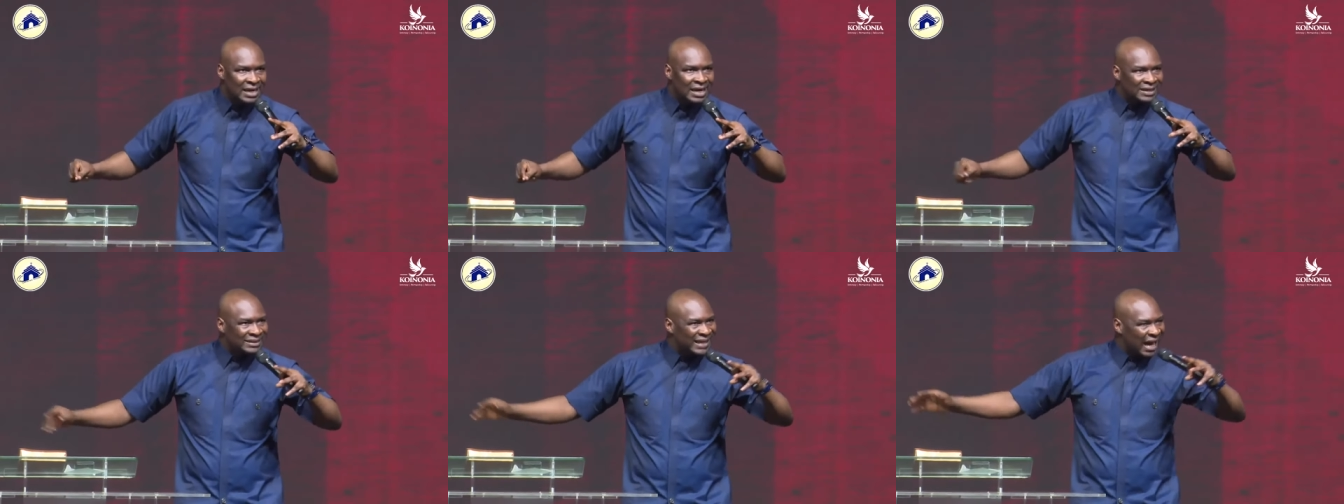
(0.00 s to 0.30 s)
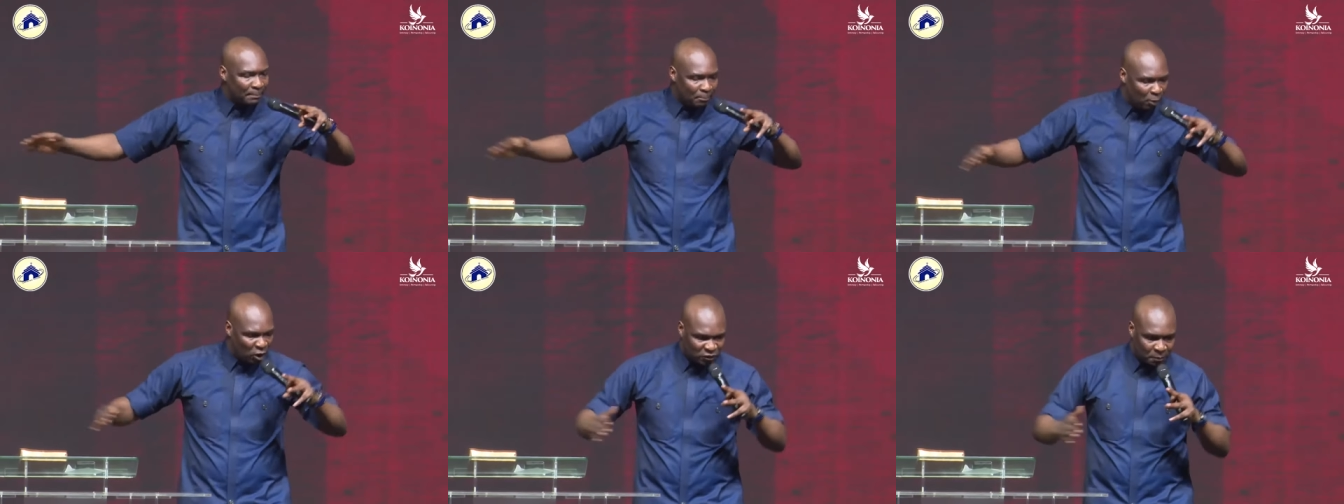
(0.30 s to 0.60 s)
that
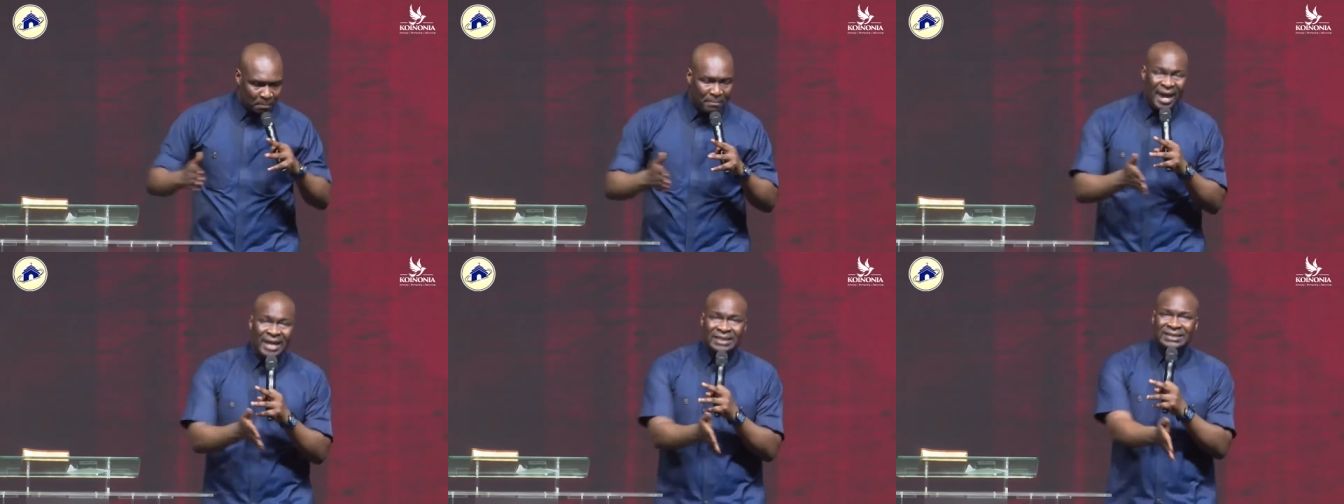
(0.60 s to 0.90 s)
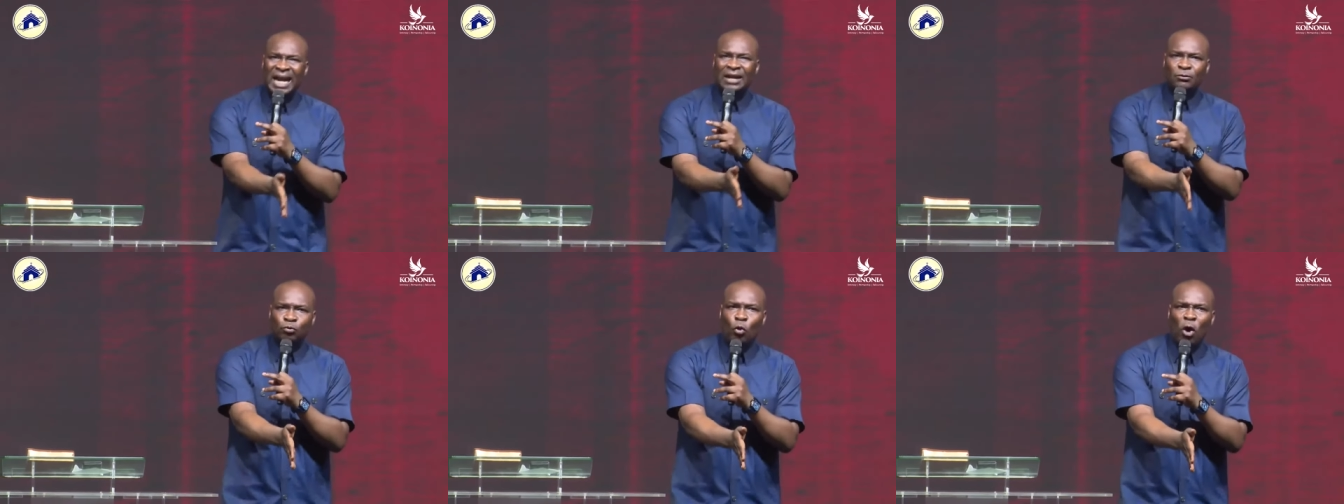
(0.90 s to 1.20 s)
must make
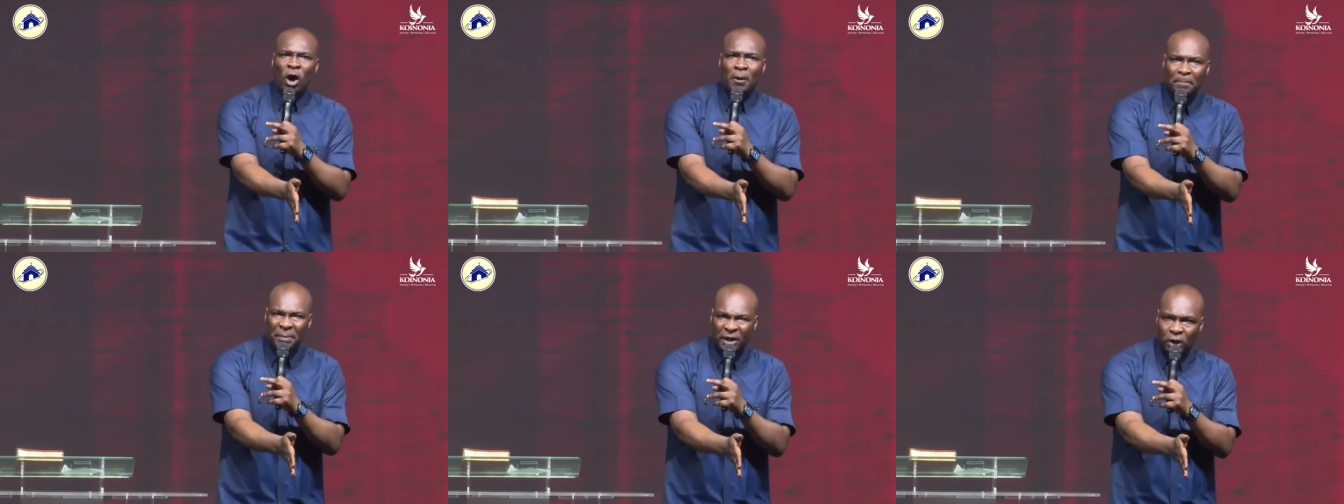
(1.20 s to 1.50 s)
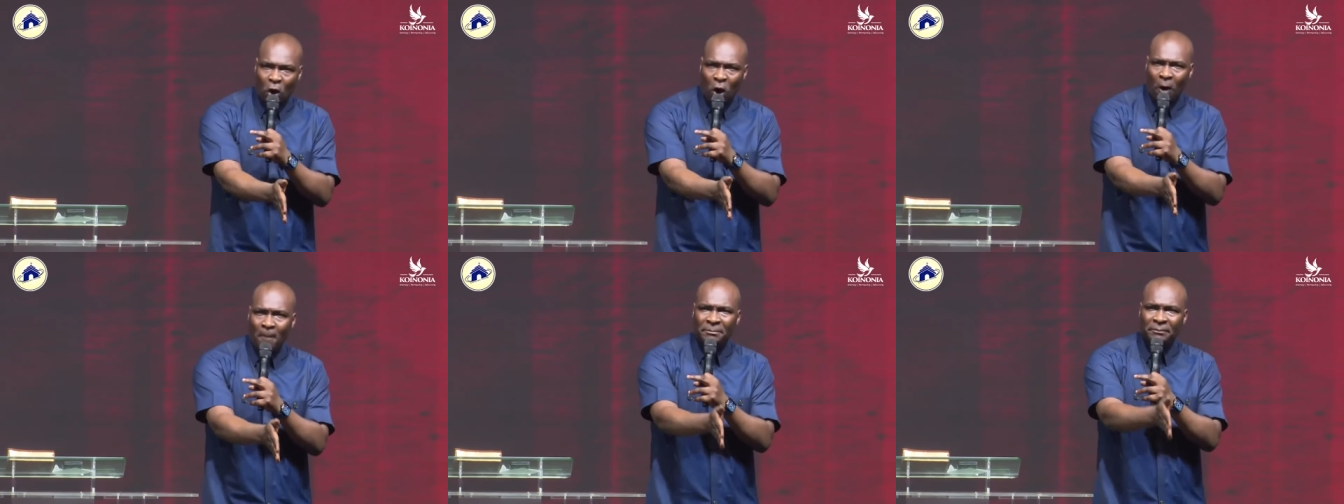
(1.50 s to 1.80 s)
that word
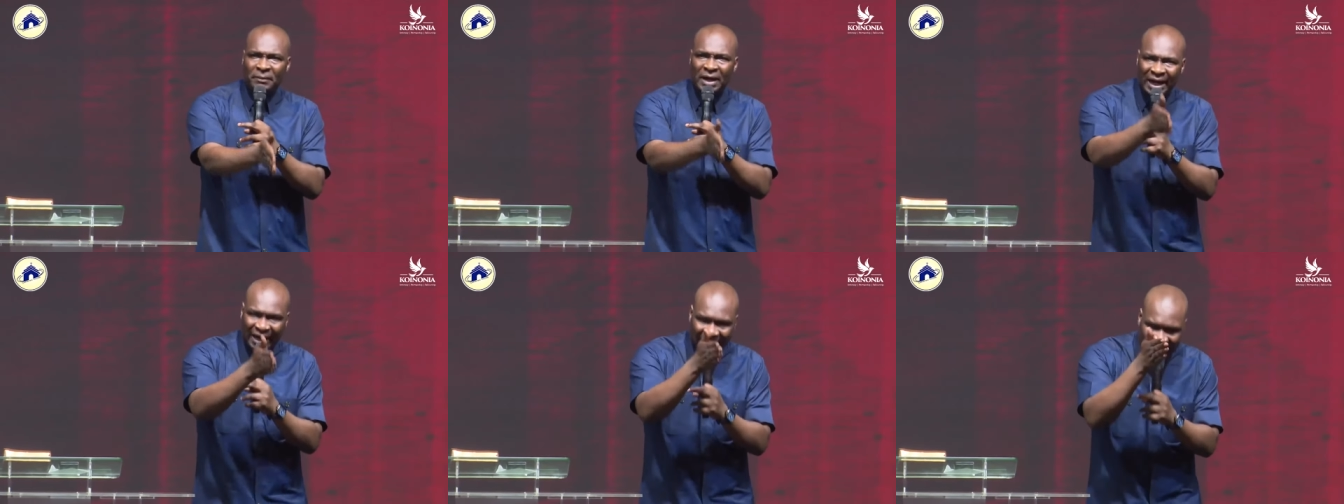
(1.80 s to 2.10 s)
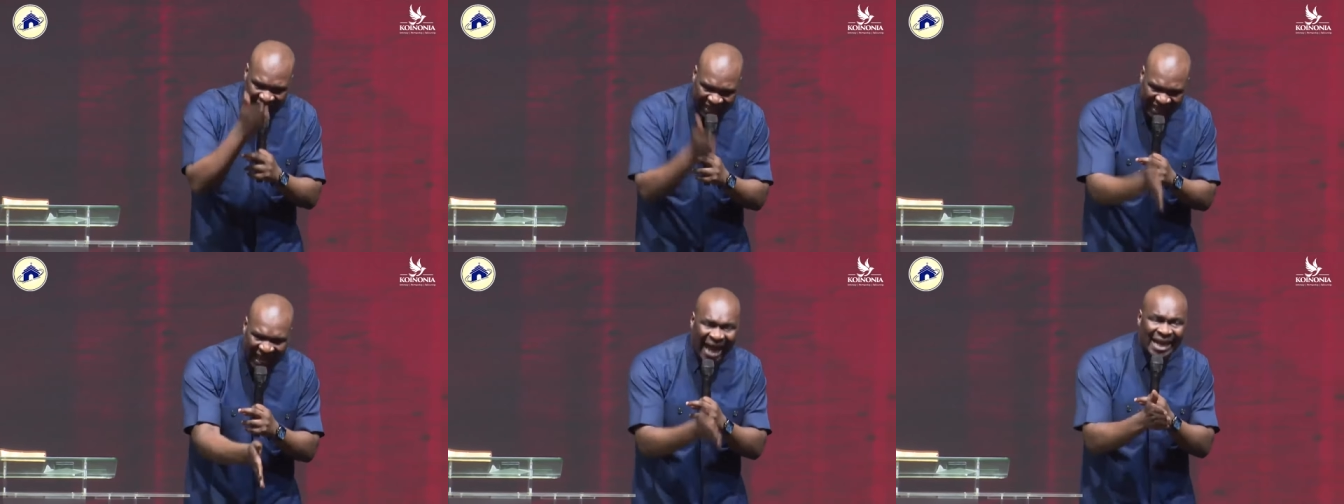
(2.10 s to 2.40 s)
become
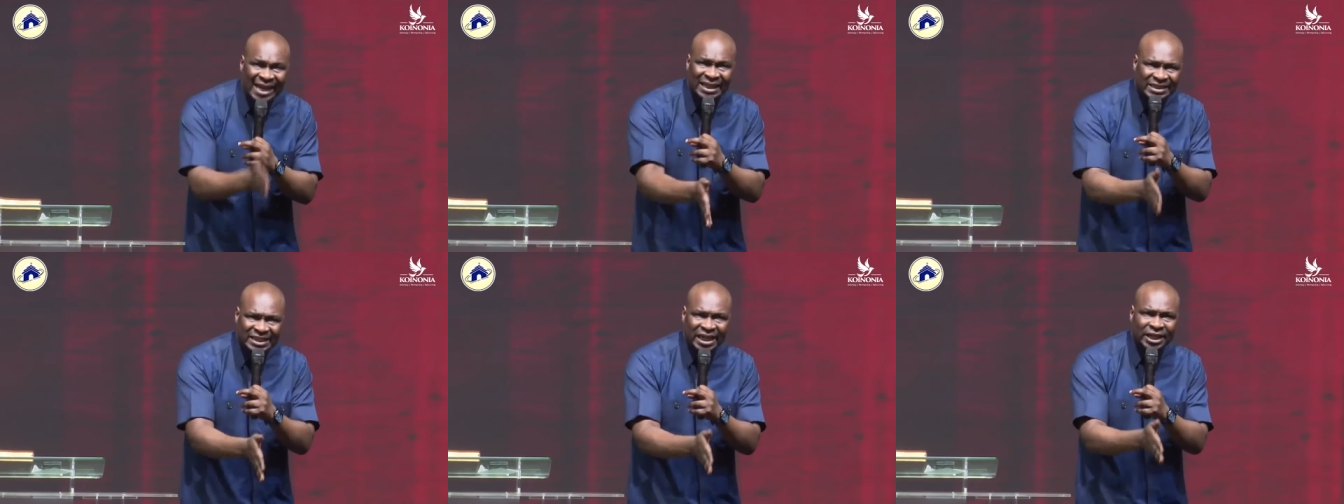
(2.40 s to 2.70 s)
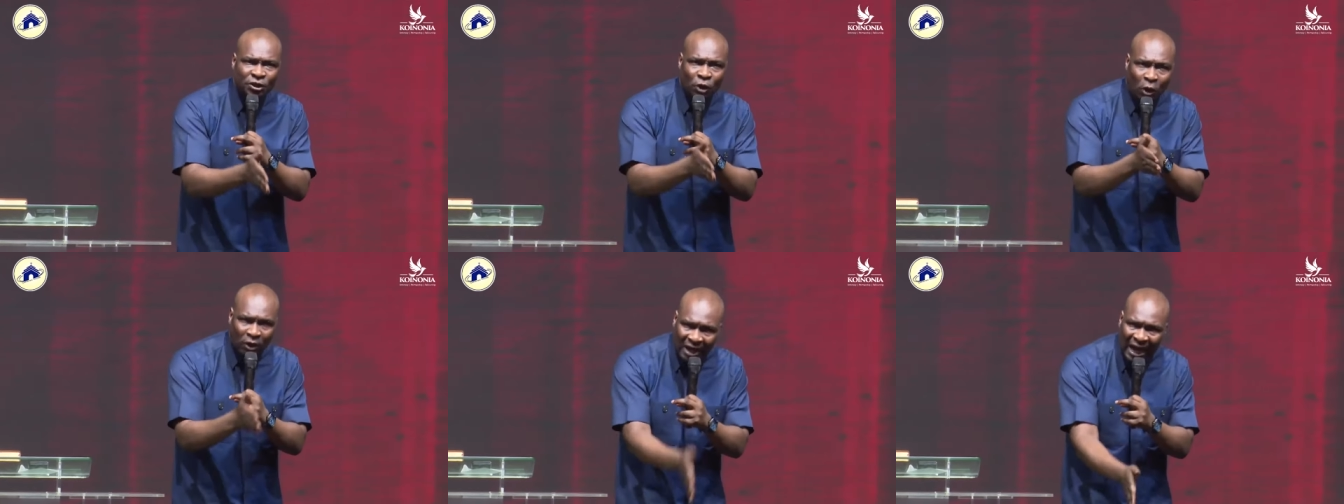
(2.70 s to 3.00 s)
reality in
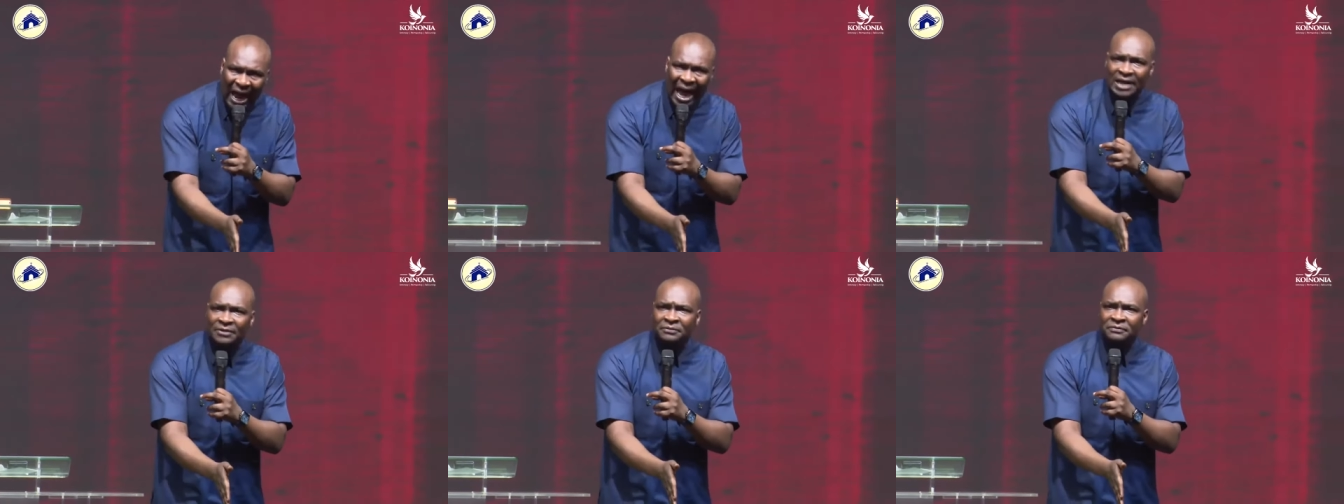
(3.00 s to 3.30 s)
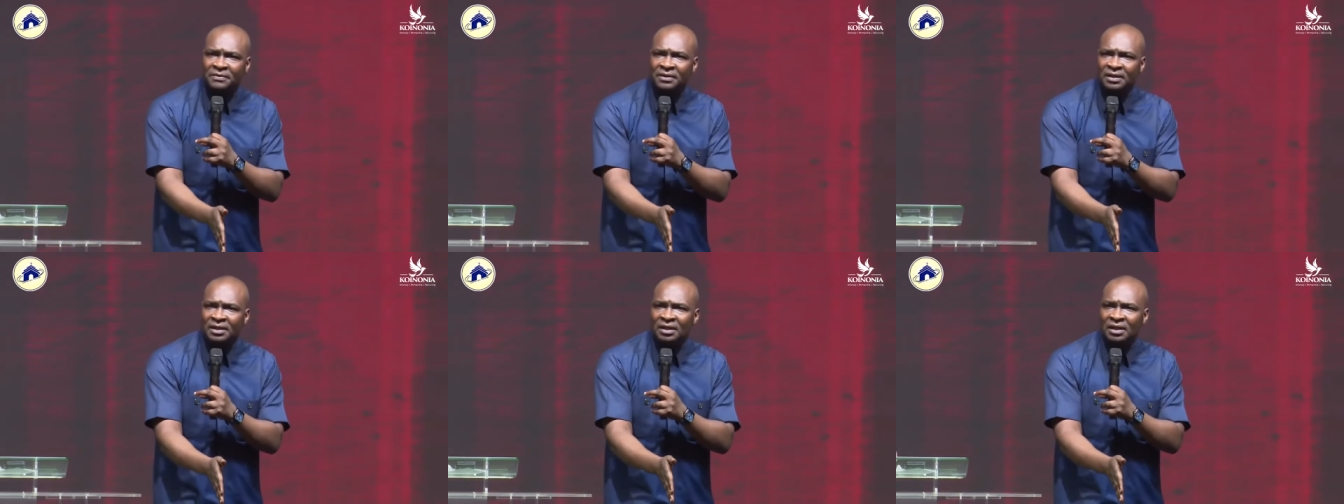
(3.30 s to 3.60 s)
your
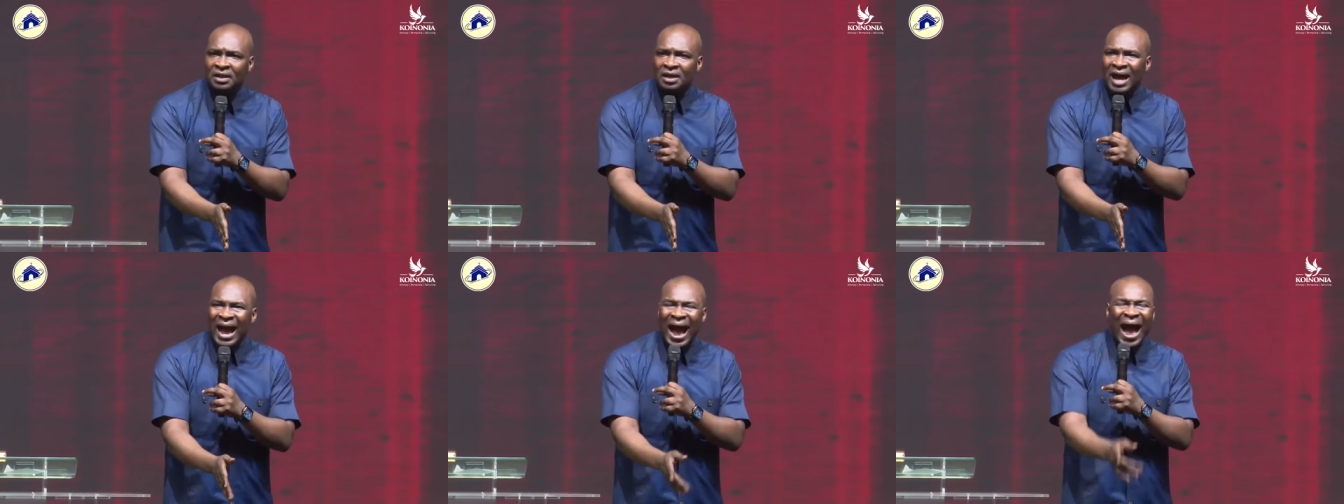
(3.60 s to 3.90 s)
life.